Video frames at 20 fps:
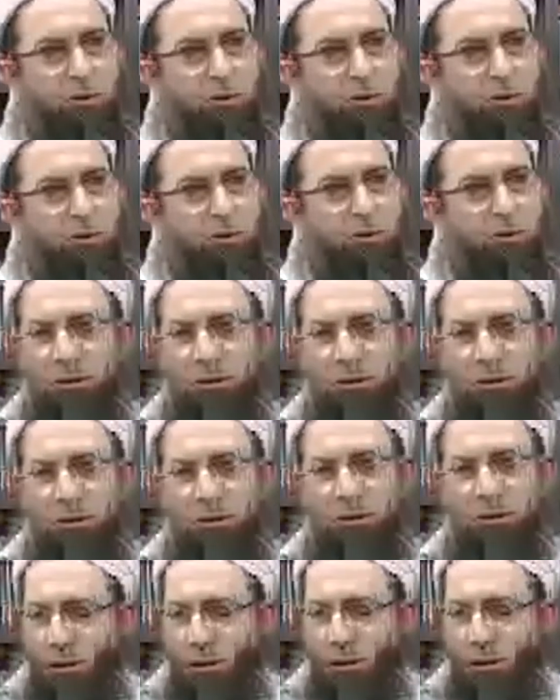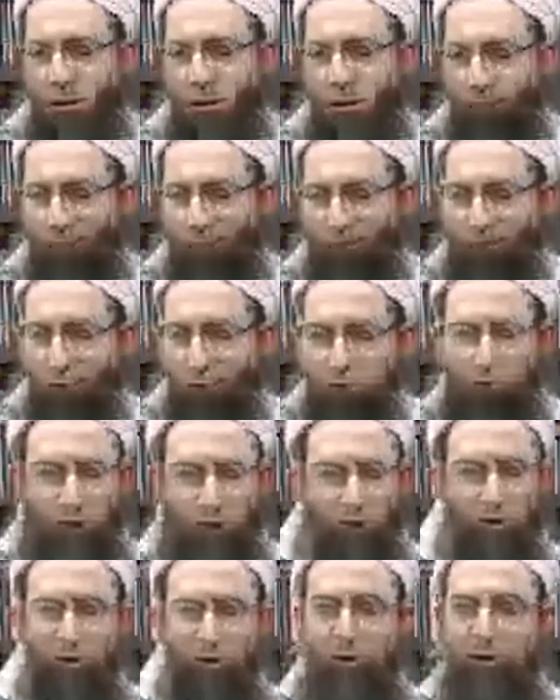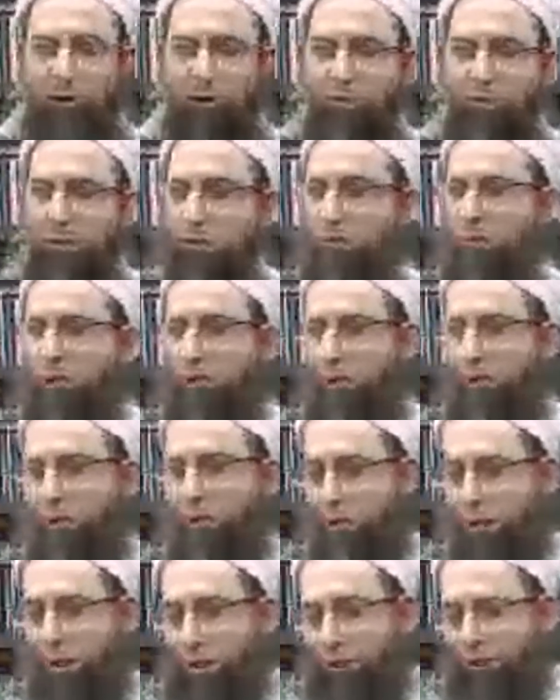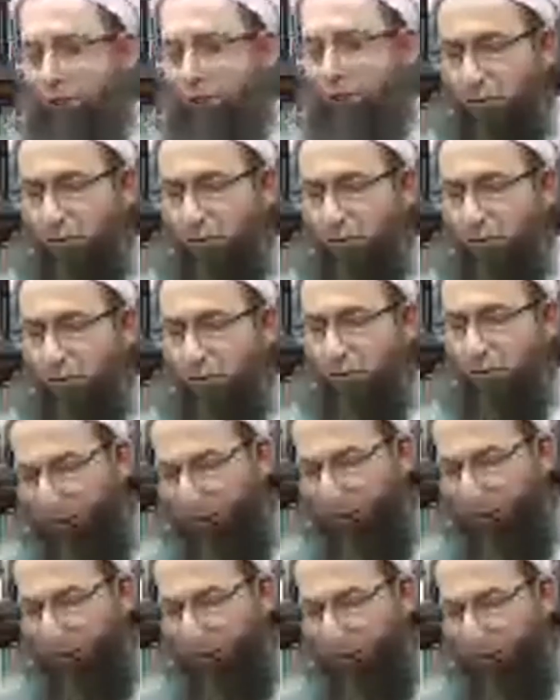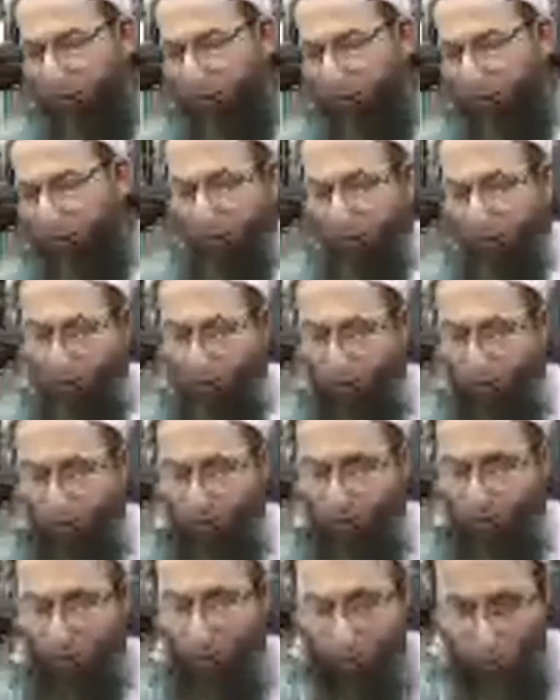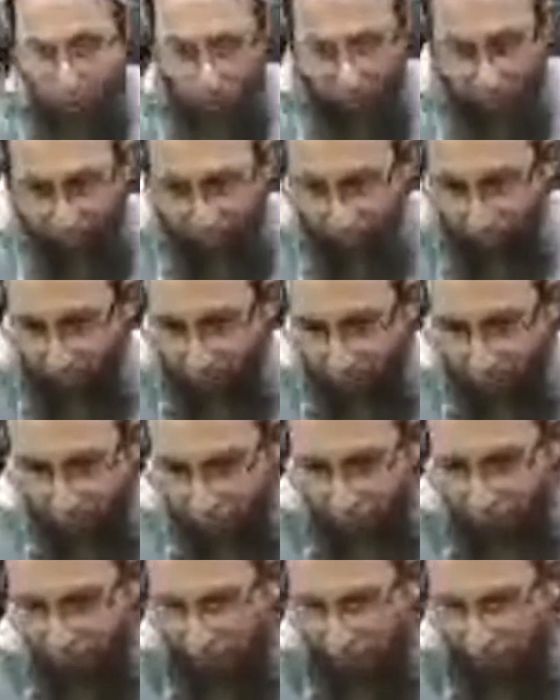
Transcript: All right. And when to begin Ramadan, when to begin the Eid, when Ramadan, and things like those.